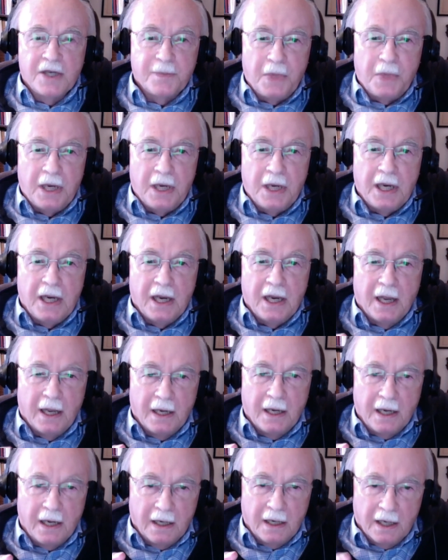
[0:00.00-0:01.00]
be an,
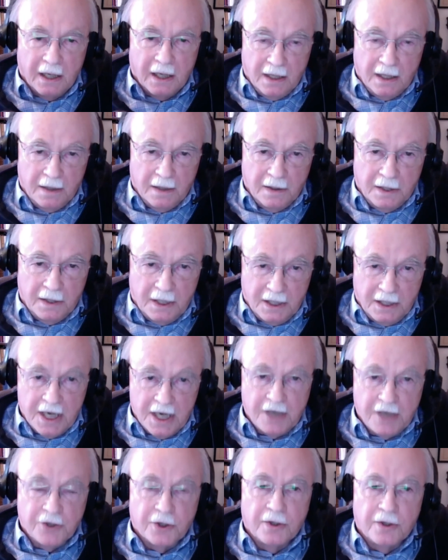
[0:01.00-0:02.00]
a
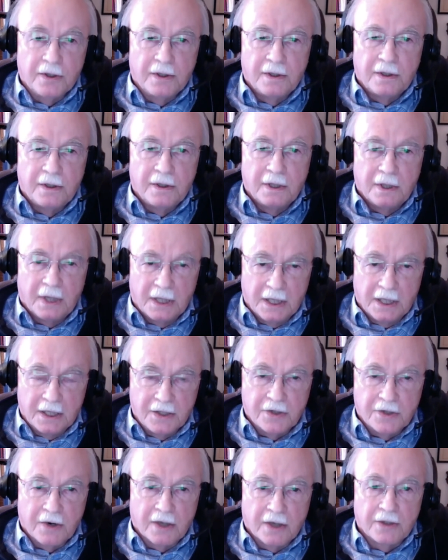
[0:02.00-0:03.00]
teacher, an
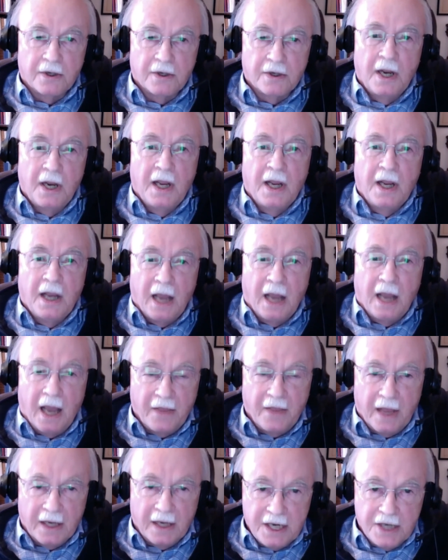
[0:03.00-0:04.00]
instructor, and that
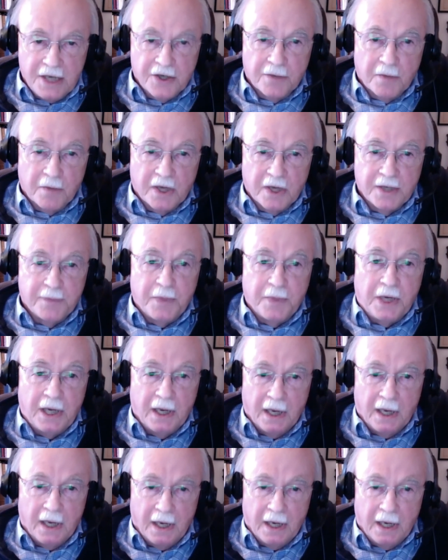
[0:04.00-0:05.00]
teacher must be
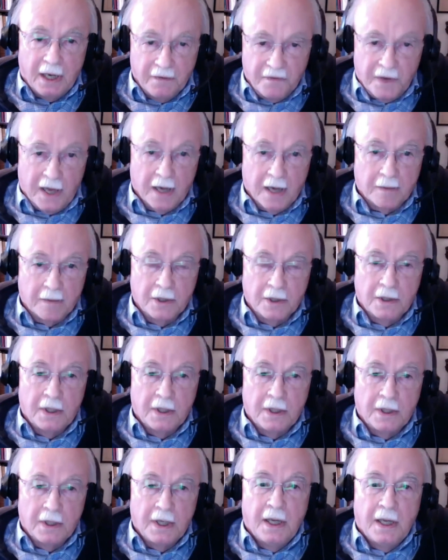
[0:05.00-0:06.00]
infallible,
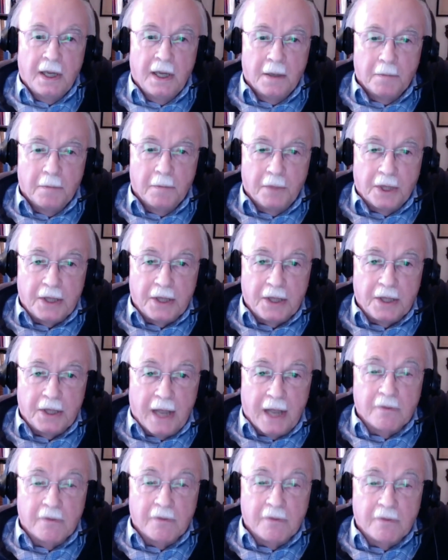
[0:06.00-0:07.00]
but that
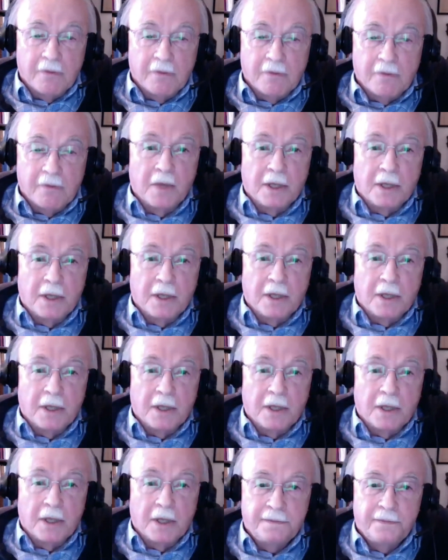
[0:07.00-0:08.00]
was Muhammad.
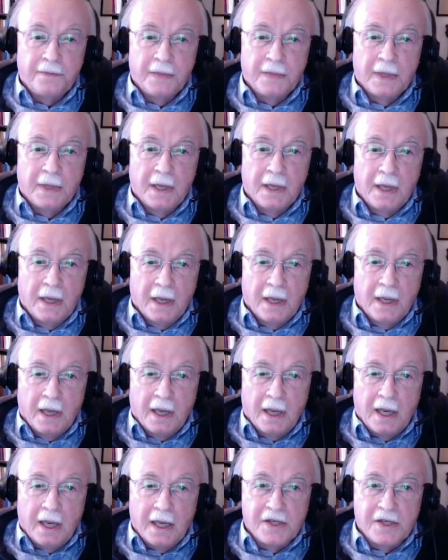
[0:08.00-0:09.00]

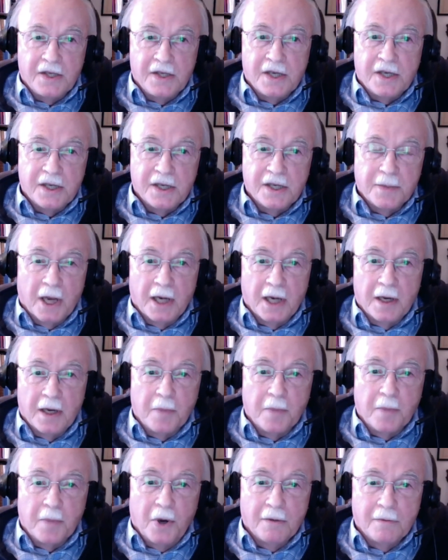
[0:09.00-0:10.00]
His Ismaili
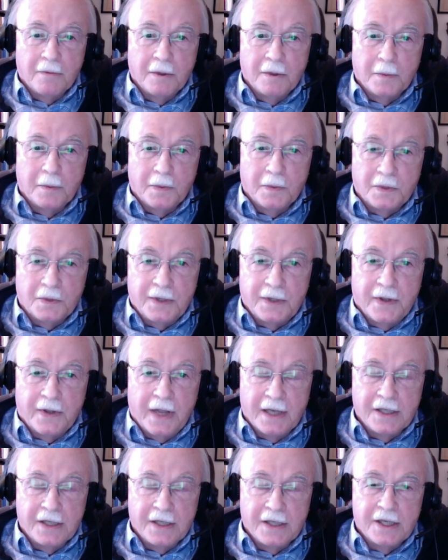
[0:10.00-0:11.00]
opponent will then
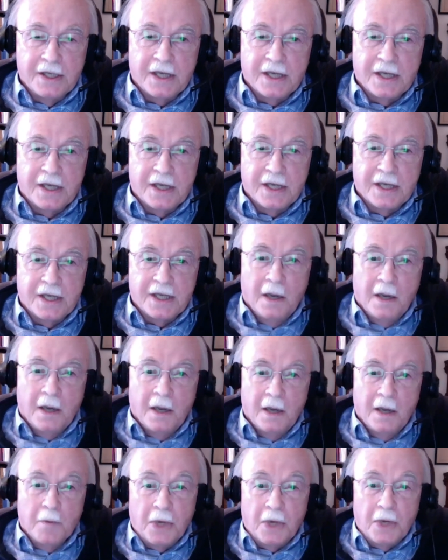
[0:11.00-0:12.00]
say,
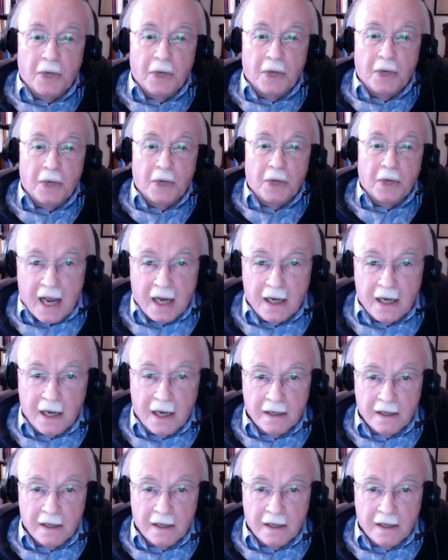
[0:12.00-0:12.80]
but he's dead.